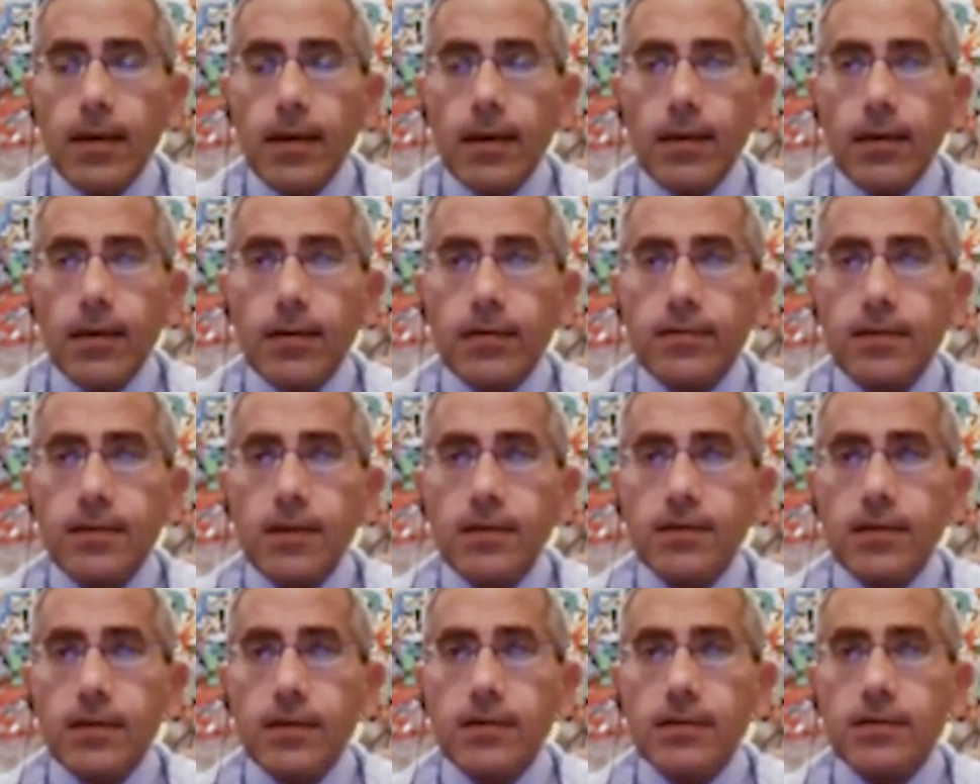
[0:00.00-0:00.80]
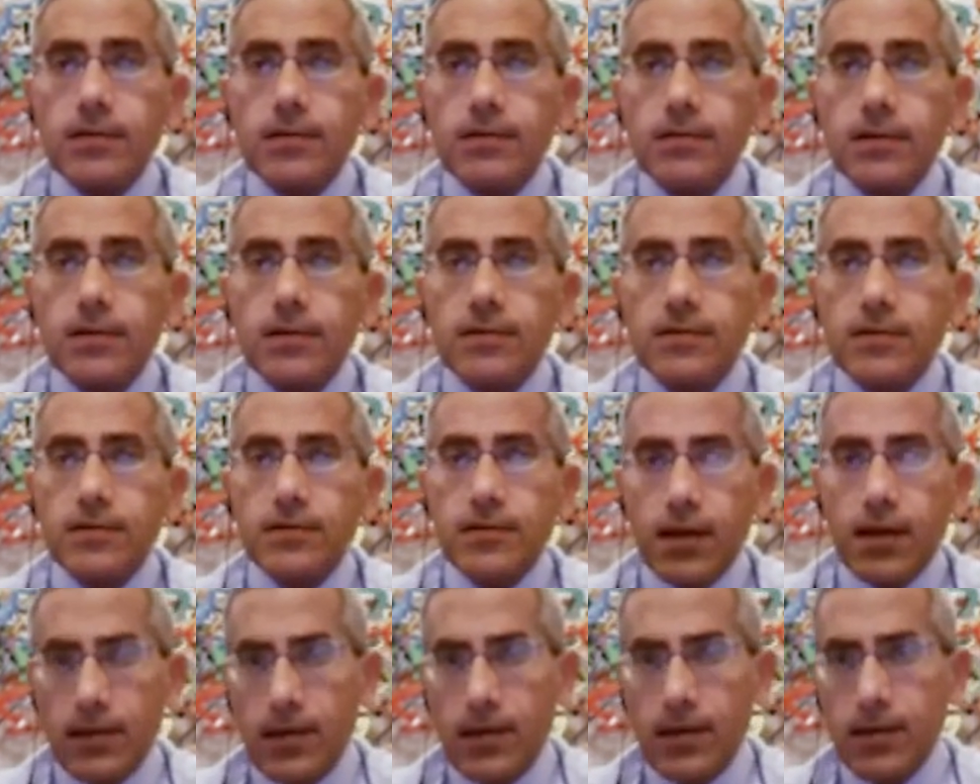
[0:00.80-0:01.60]
This is the
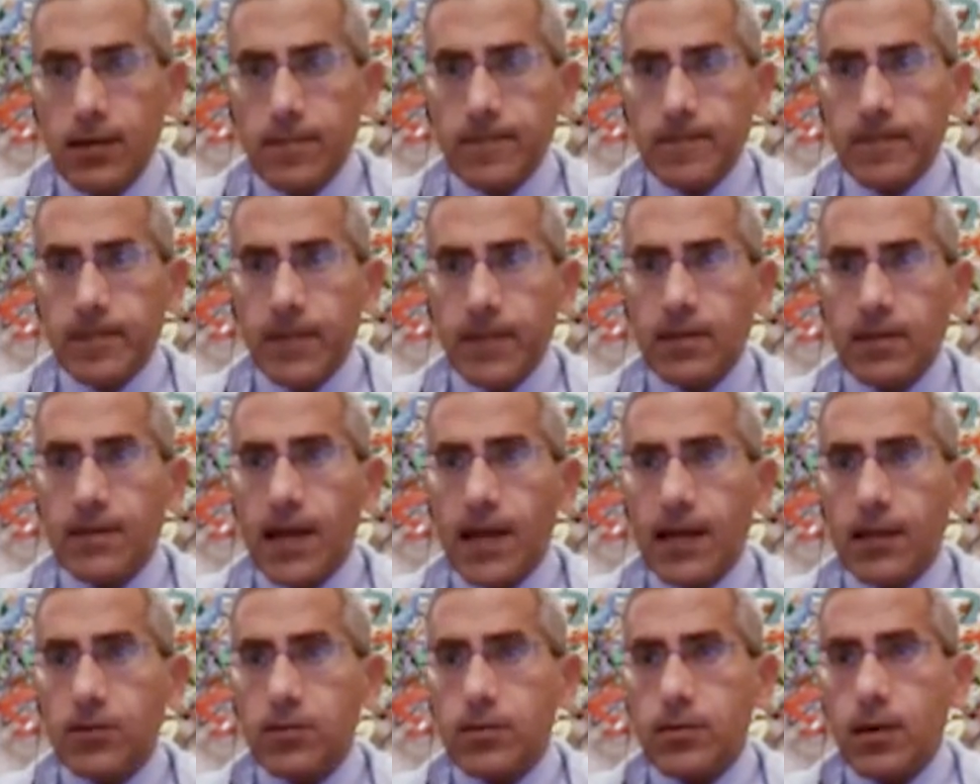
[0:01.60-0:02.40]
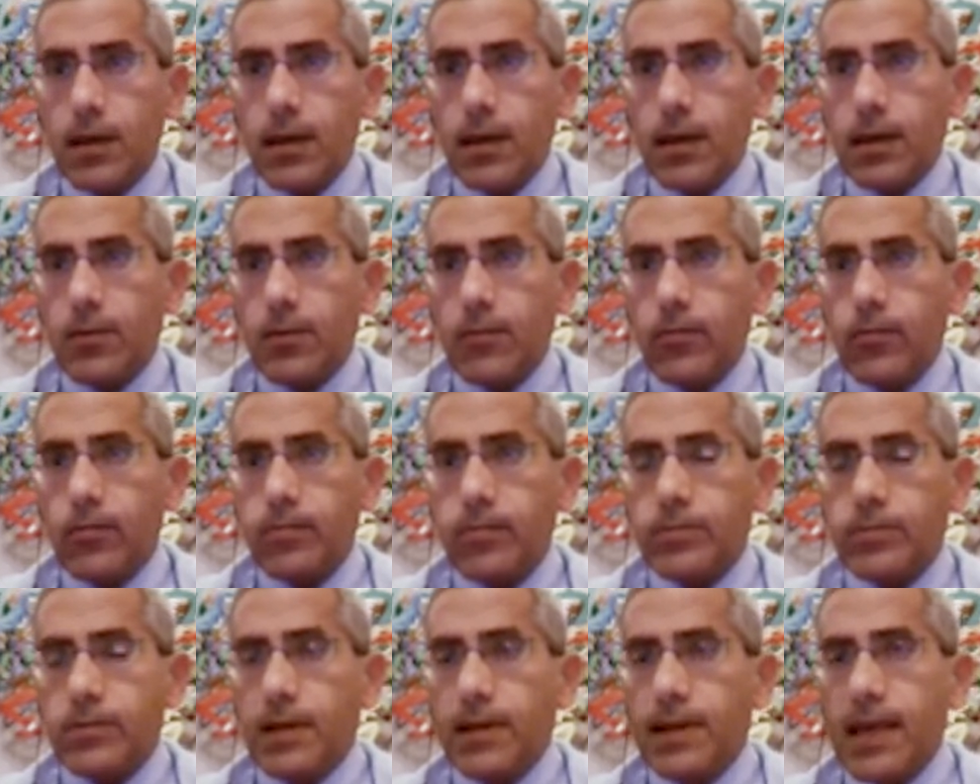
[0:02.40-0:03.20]
study that
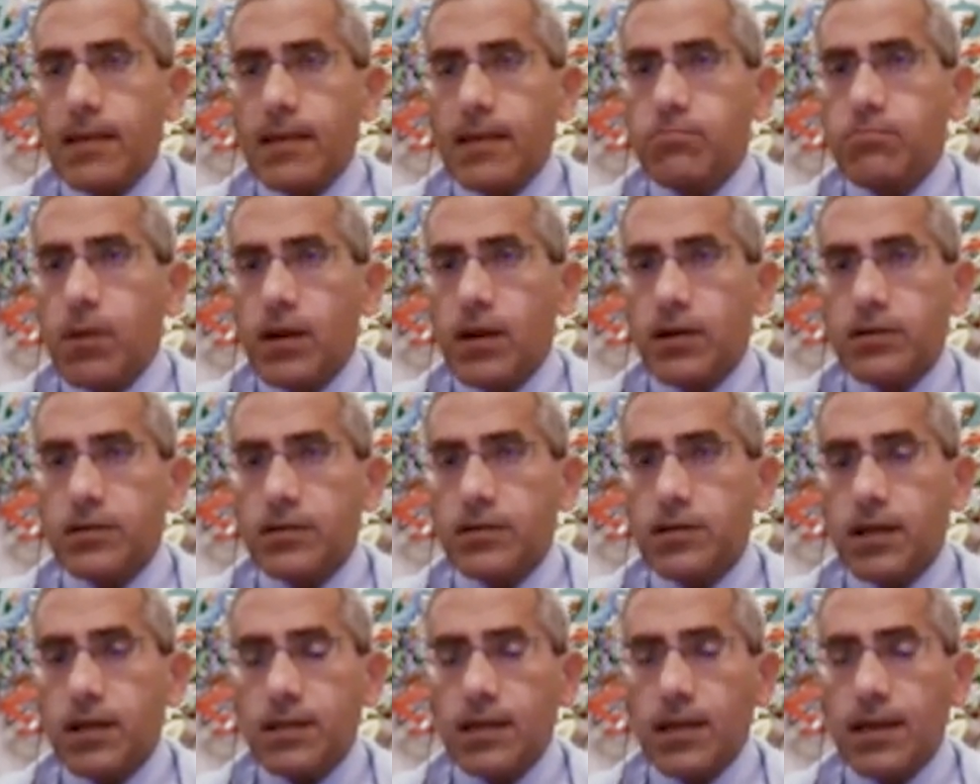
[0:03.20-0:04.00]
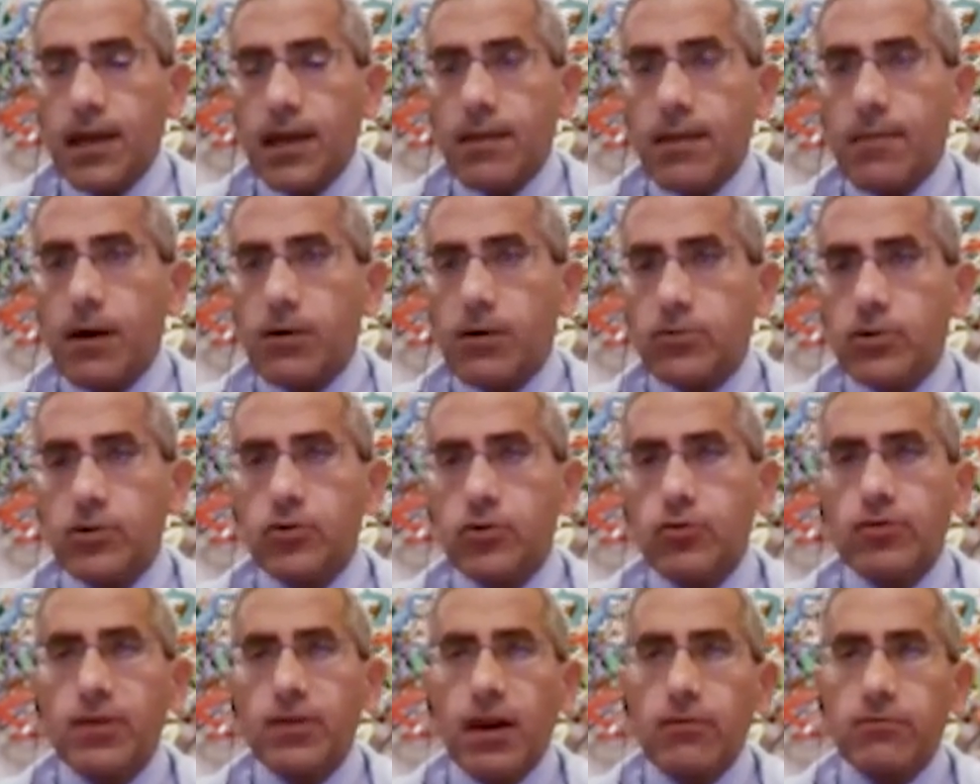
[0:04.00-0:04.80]
the landmark study came out in
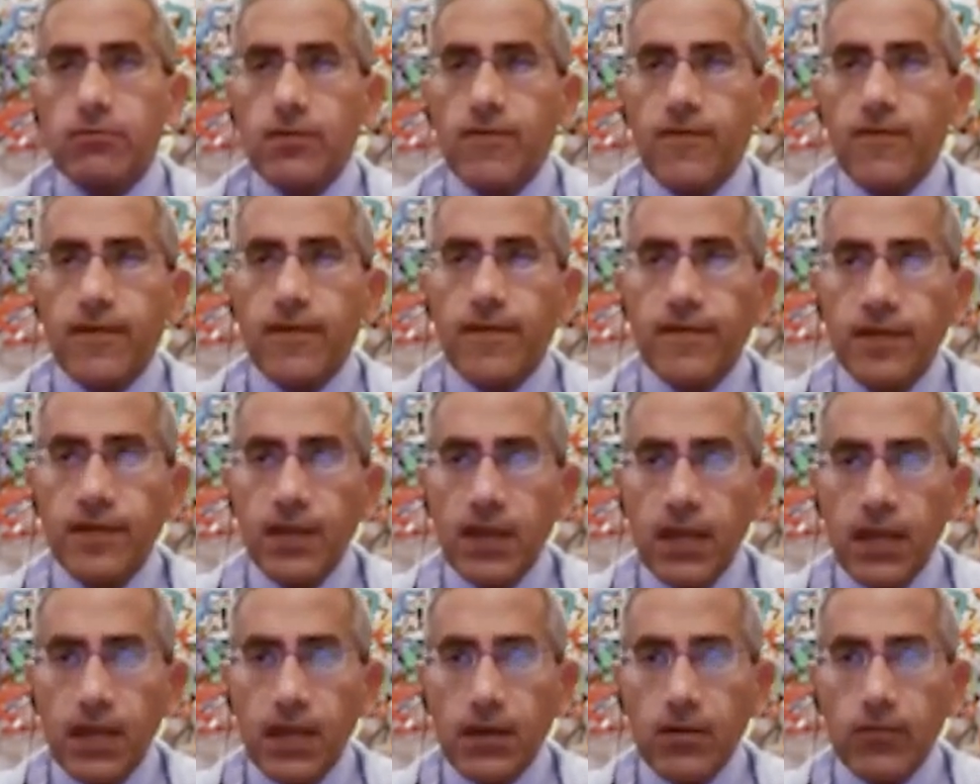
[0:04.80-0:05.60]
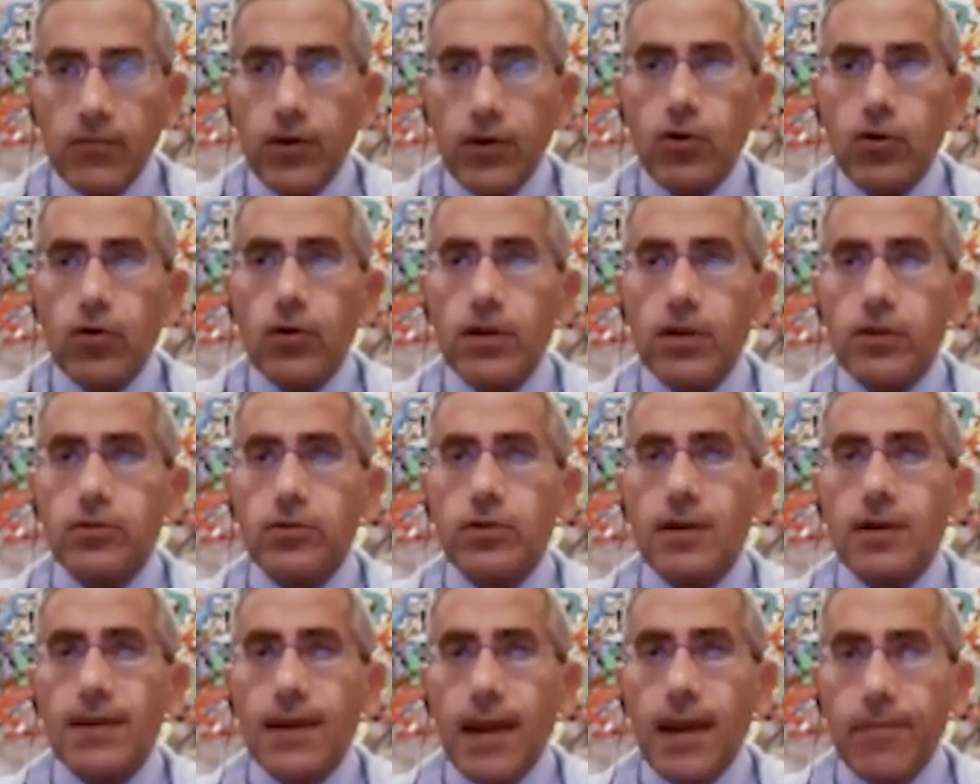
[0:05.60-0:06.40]
2015. We call it
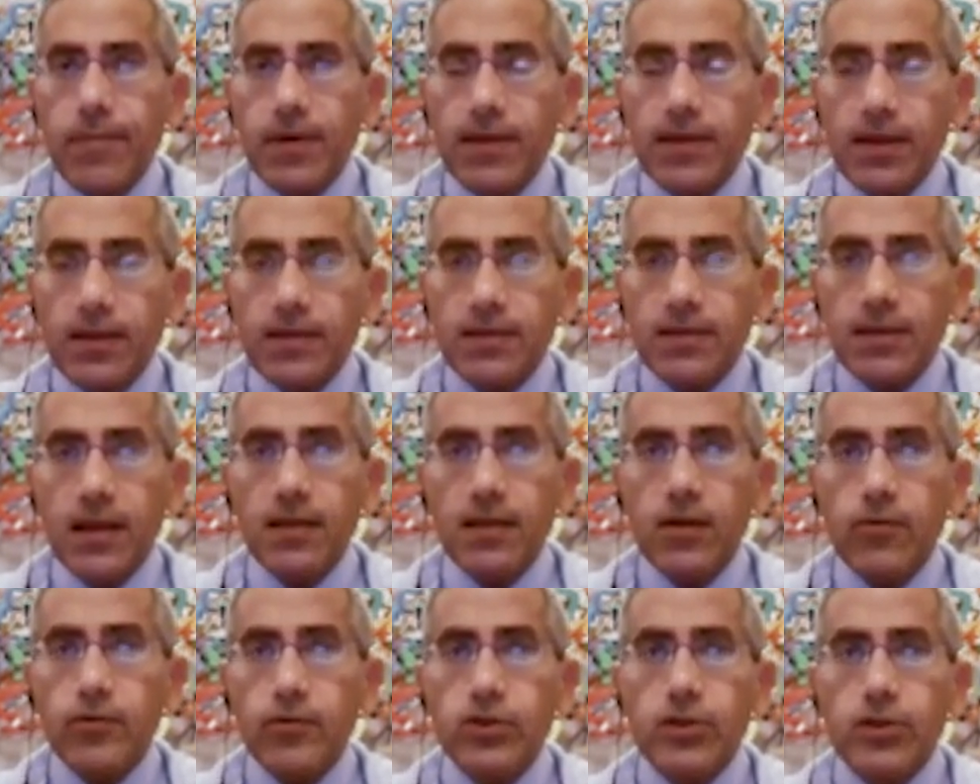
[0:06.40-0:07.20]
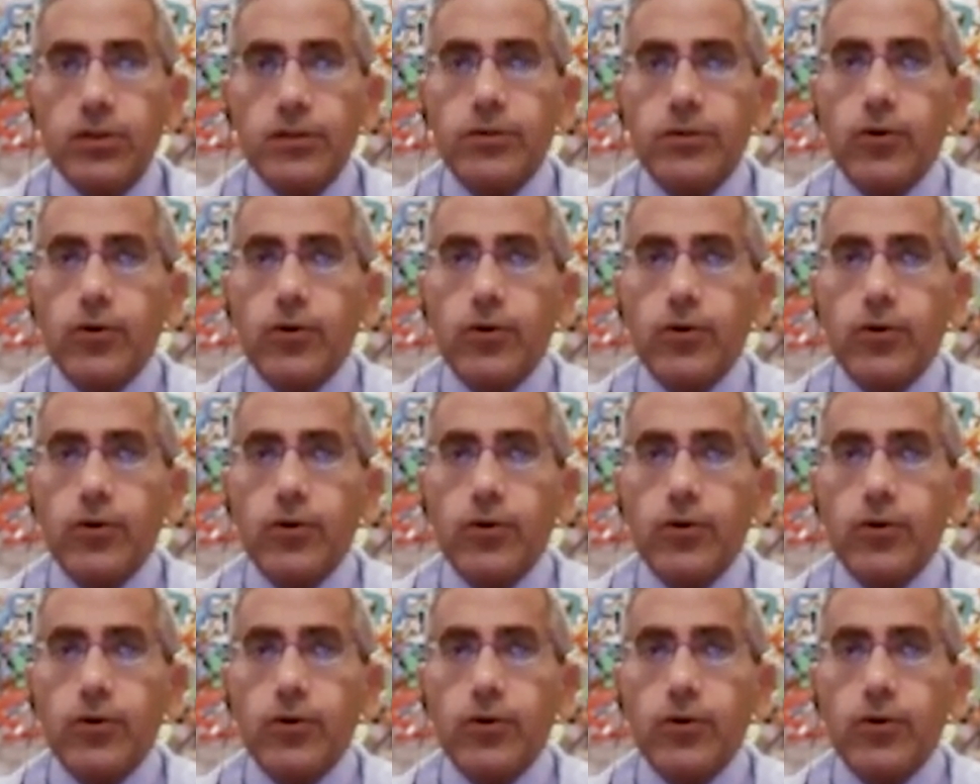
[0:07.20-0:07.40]
the CAPITA study, which is the